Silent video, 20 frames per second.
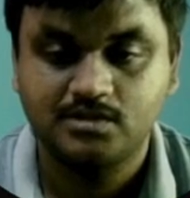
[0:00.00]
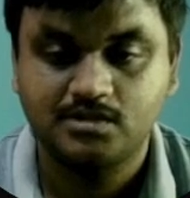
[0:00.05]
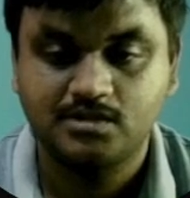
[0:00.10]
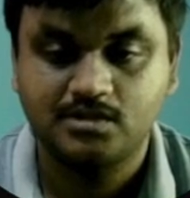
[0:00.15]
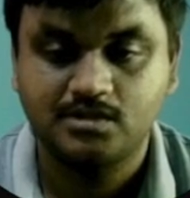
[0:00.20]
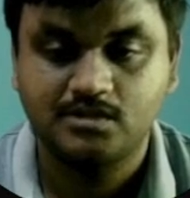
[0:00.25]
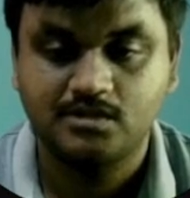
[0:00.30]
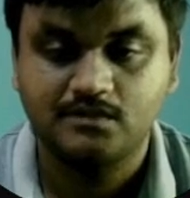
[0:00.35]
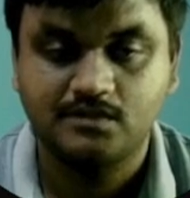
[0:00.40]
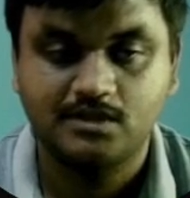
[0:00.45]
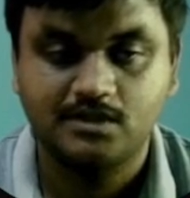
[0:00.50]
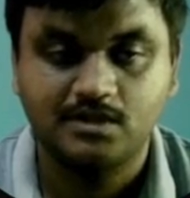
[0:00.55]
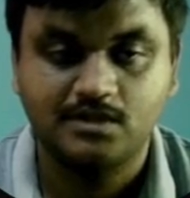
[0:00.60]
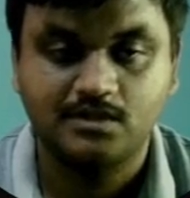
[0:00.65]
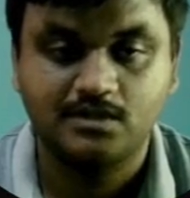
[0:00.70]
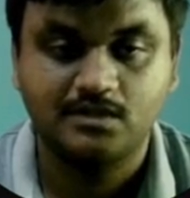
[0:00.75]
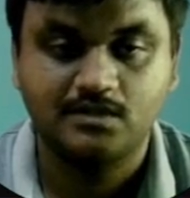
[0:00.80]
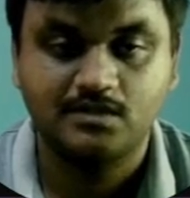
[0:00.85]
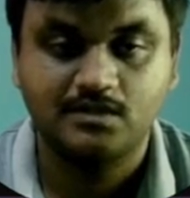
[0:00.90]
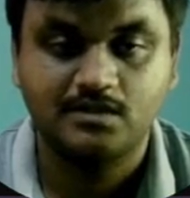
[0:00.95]
Think we
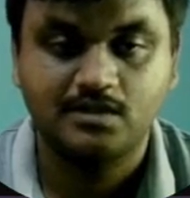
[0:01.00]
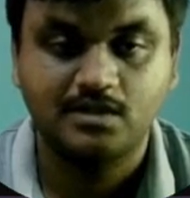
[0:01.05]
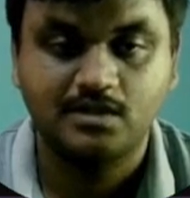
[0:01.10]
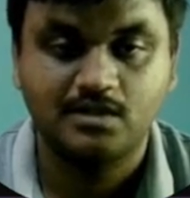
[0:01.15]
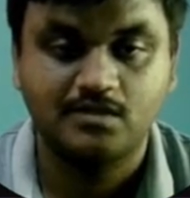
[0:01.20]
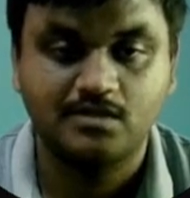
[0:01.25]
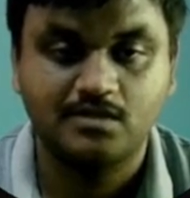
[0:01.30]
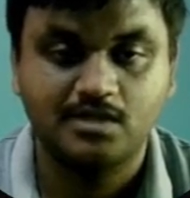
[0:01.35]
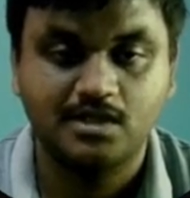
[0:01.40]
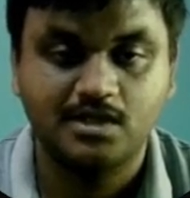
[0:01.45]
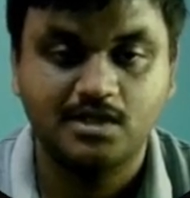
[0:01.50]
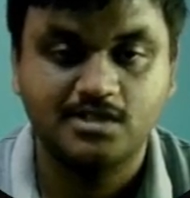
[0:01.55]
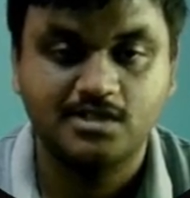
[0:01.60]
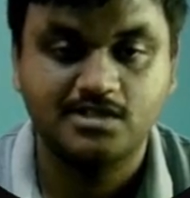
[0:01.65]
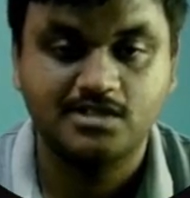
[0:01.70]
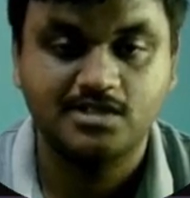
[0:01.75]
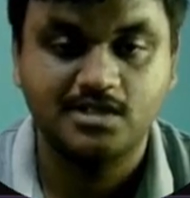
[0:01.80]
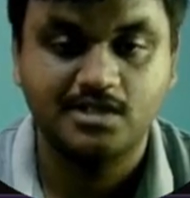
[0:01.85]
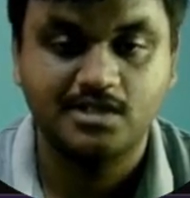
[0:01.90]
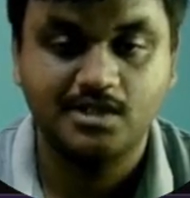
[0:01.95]
got it. Okay,
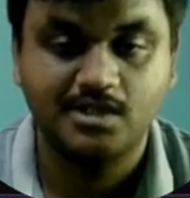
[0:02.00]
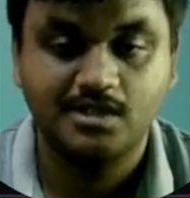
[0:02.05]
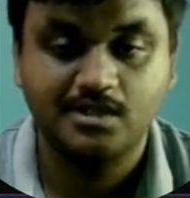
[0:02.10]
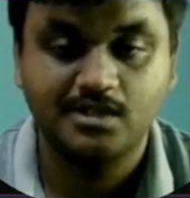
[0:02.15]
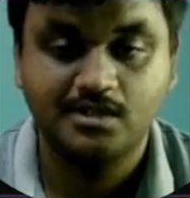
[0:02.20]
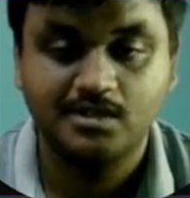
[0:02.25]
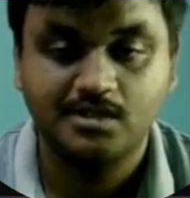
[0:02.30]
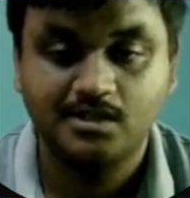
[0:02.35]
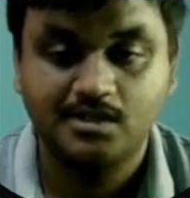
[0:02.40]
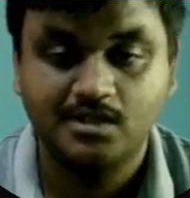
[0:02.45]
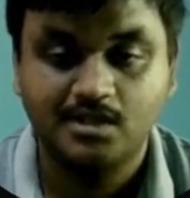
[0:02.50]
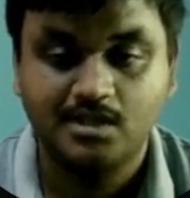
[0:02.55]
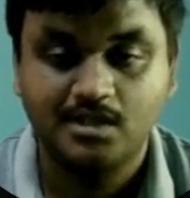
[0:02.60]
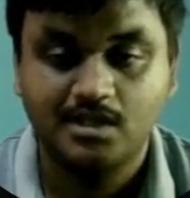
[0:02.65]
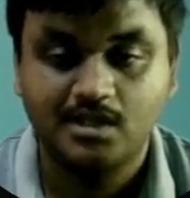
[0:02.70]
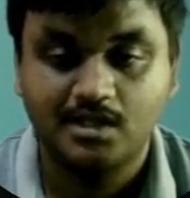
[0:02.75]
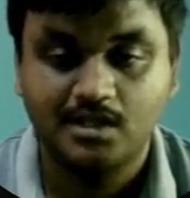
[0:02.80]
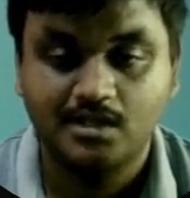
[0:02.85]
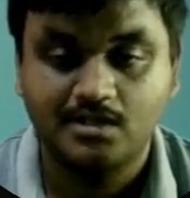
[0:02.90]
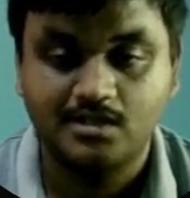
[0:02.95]
initiated.
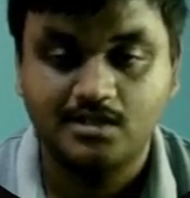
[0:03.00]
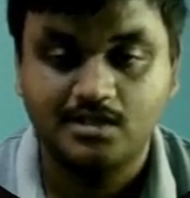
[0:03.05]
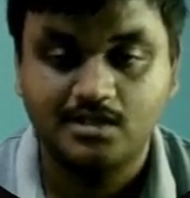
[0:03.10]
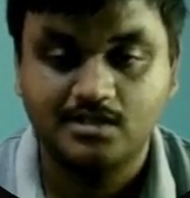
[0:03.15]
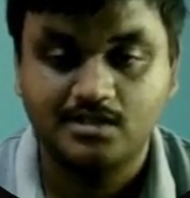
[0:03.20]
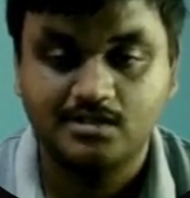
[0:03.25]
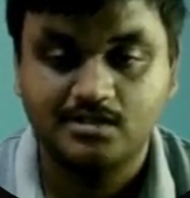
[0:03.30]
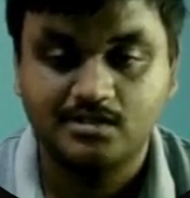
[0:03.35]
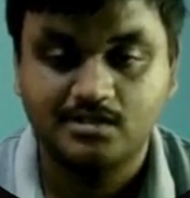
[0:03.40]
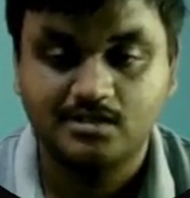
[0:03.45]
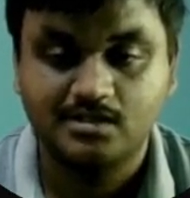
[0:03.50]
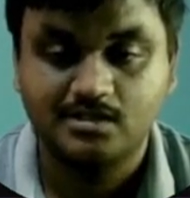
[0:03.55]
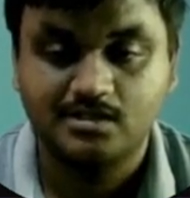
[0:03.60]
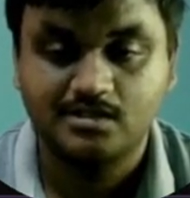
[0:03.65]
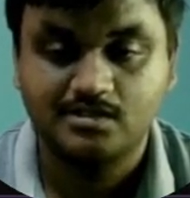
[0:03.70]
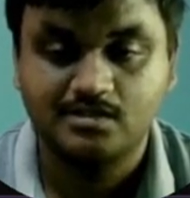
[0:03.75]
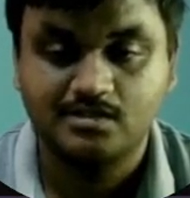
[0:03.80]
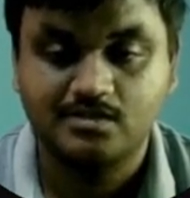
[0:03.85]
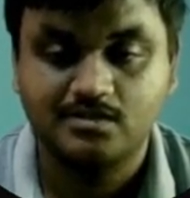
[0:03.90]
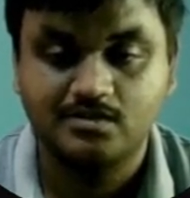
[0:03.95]
And
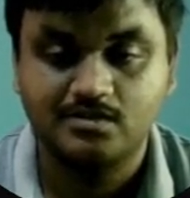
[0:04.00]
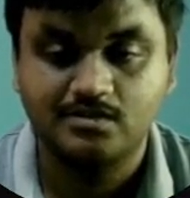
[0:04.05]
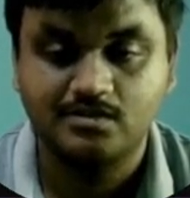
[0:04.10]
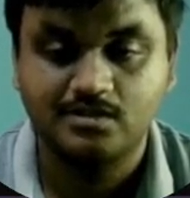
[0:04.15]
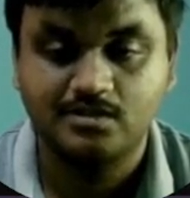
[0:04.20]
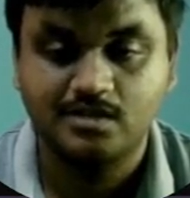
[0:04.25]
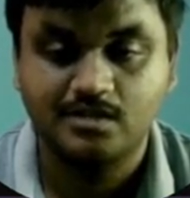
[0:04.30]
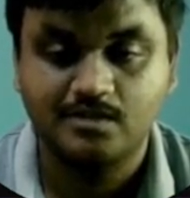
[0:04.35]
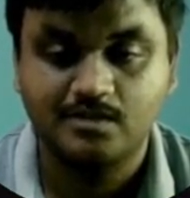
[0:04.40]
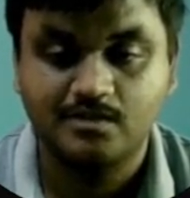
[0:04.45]
next go to the